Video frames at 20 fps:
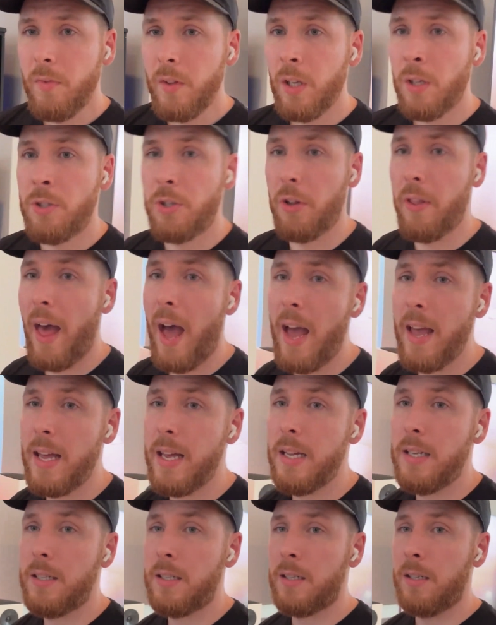So that
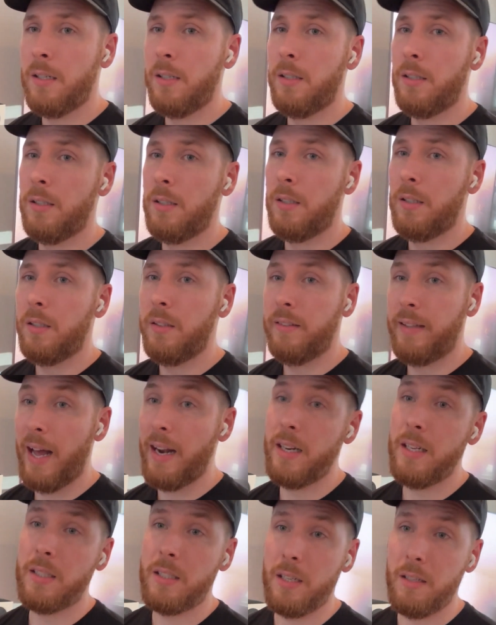is
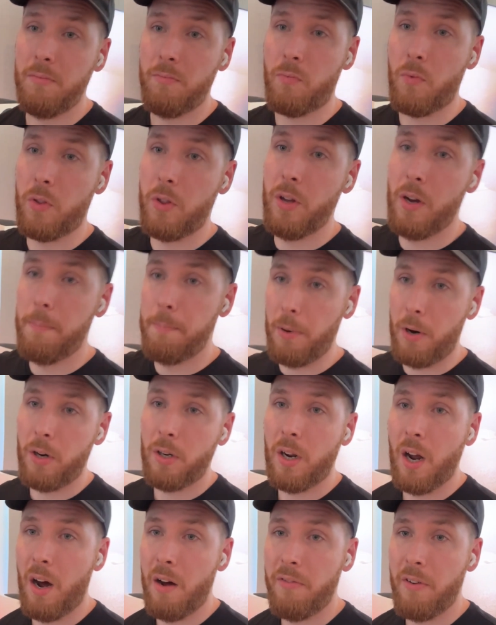the
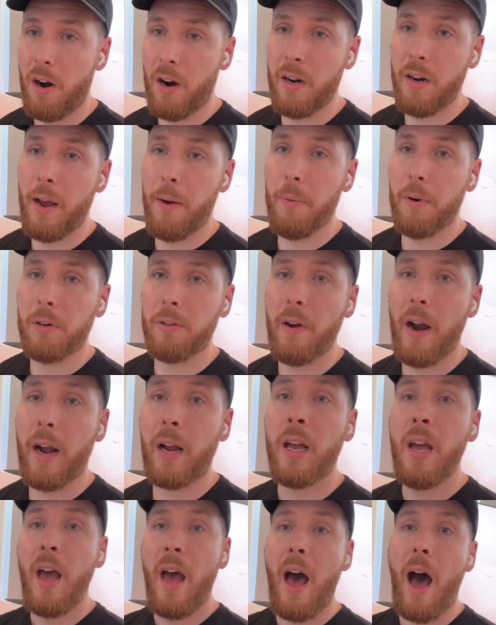bulk of our network
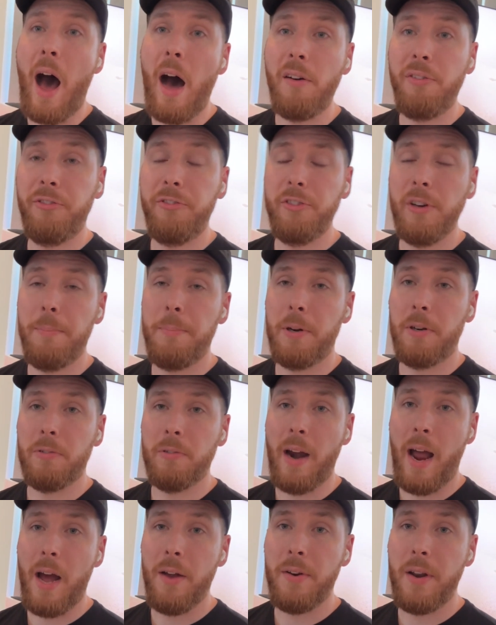rack. I'll flip it
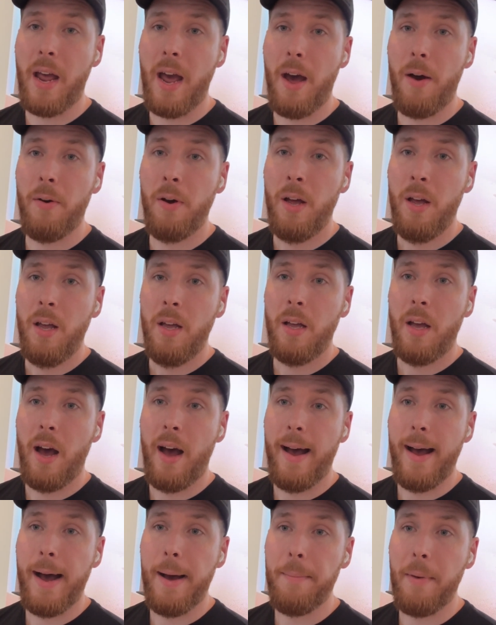around now
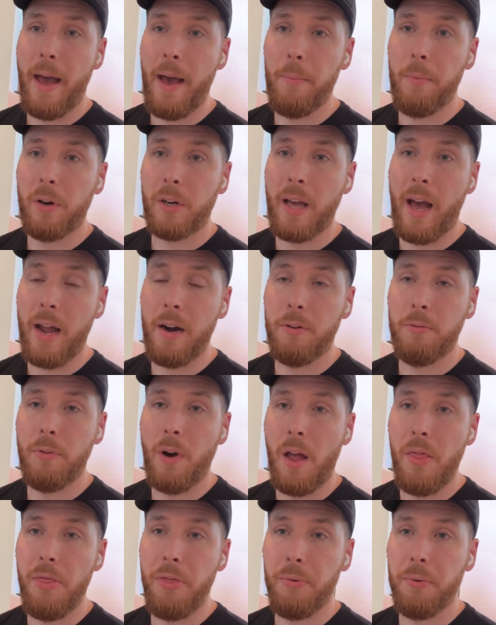and we'll kind of
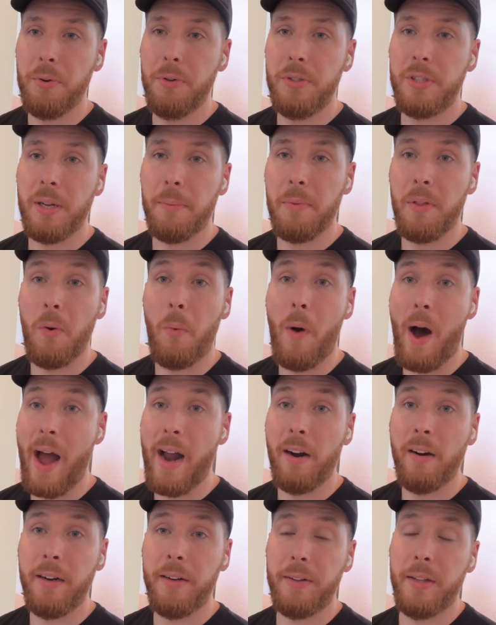run through some of the
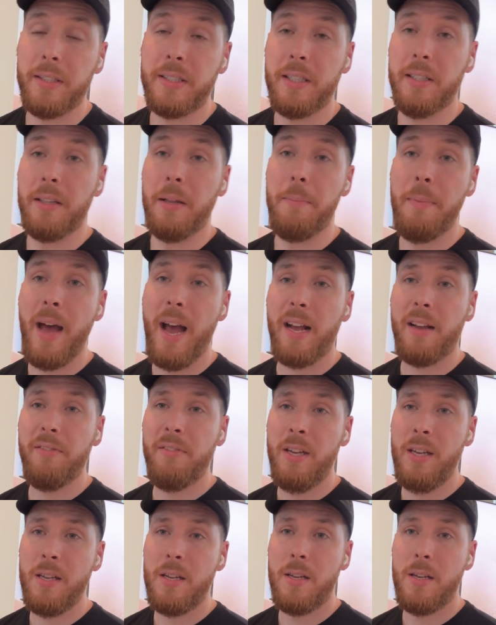wiring that's in the back of it.